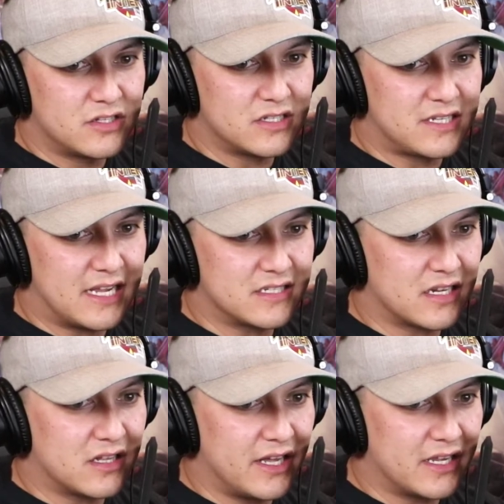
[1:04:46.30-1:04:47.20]
a
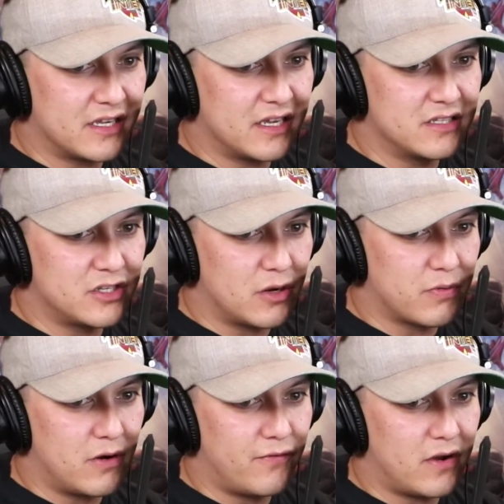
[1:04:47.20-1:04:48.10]
click into your
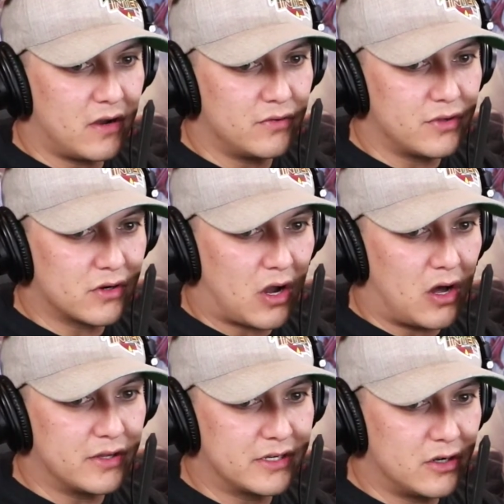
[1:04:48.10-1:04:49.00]
profile. No
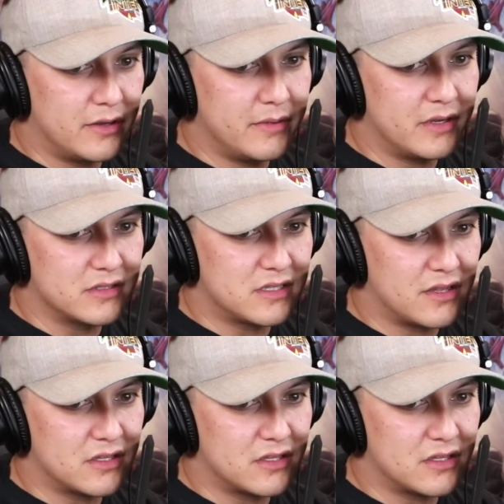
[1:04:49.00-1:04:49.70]
calling, no emails, nothing.